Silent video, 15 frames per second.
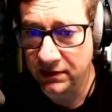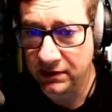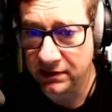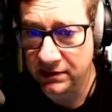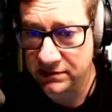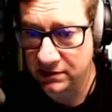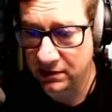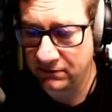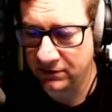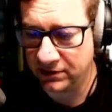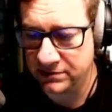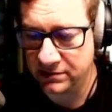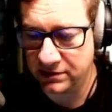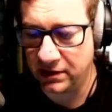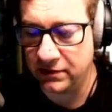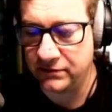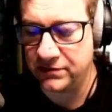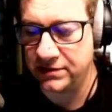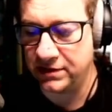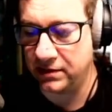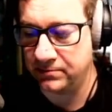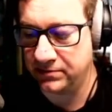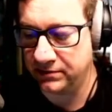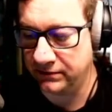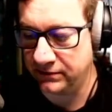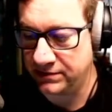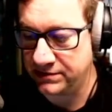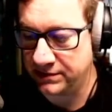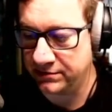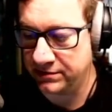is covered up if I
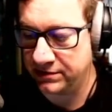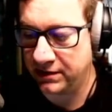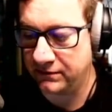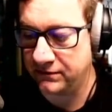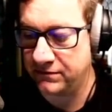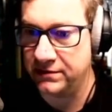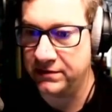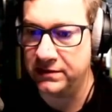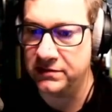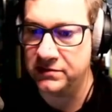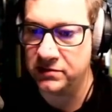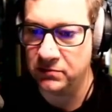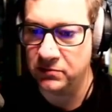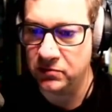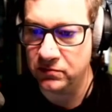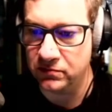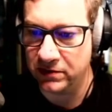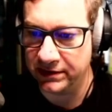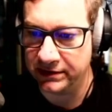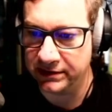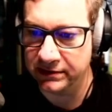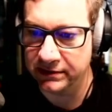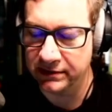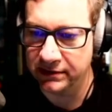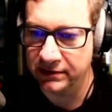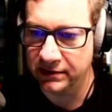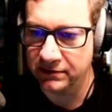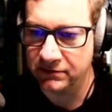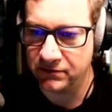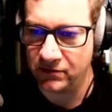don't have the small rig
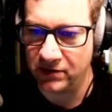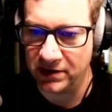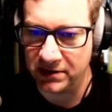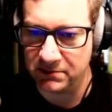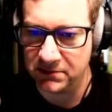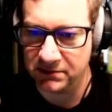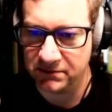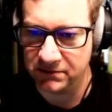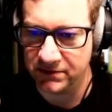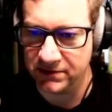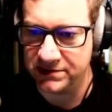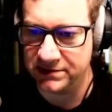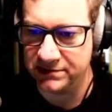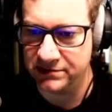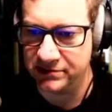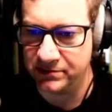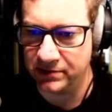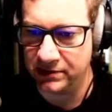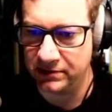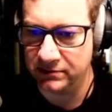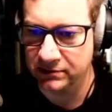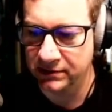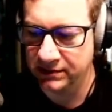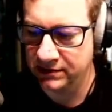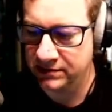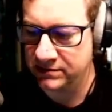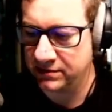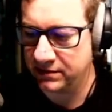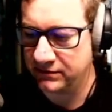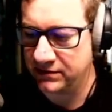frame fitted as well.
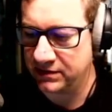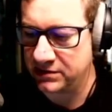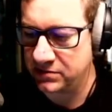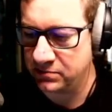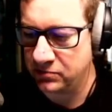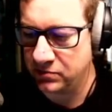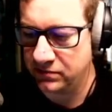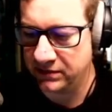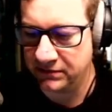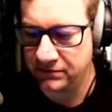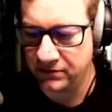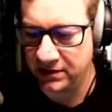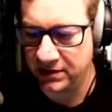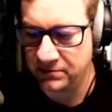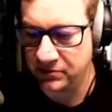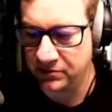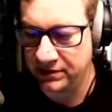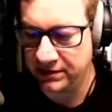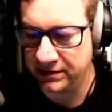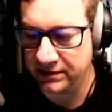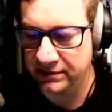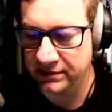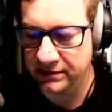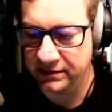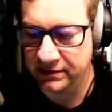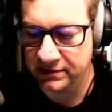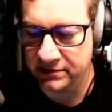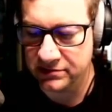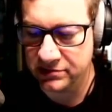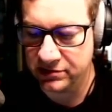So having that small rig frame on there
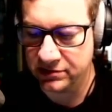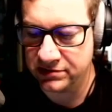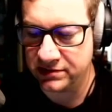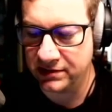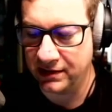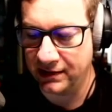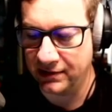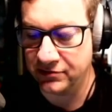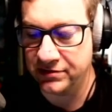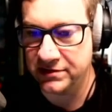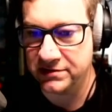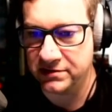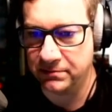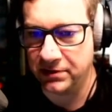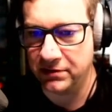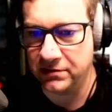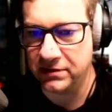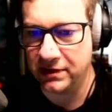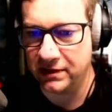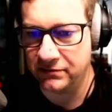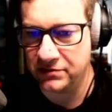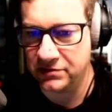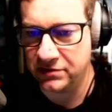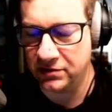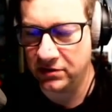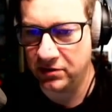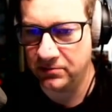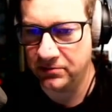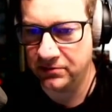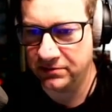has just allowed this to poke out of the
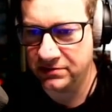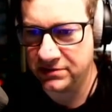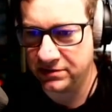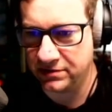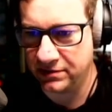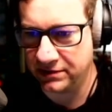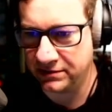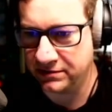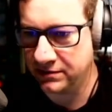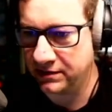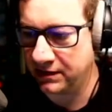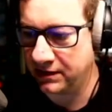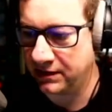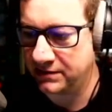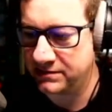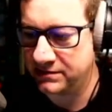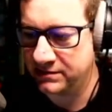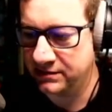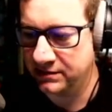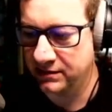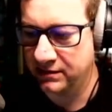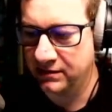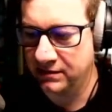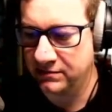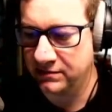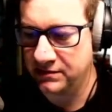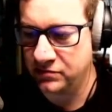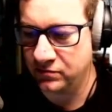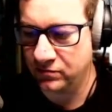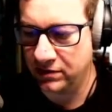top so that I can get
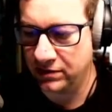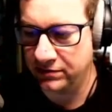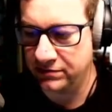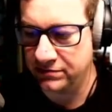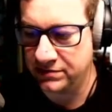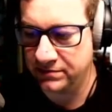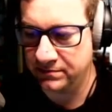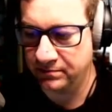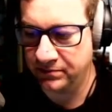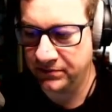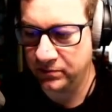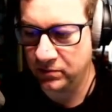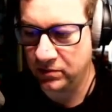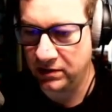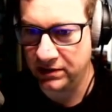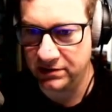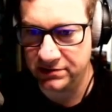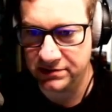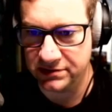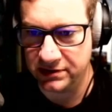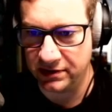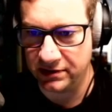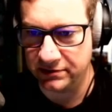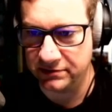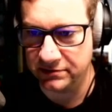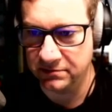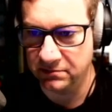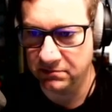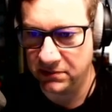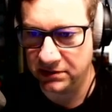this Rode Wireless Go
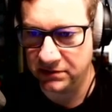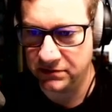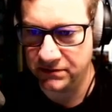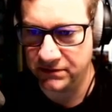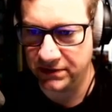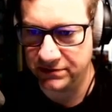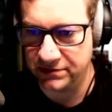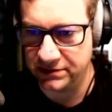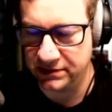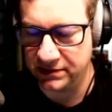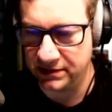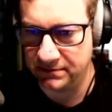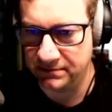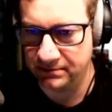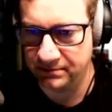microphone in there.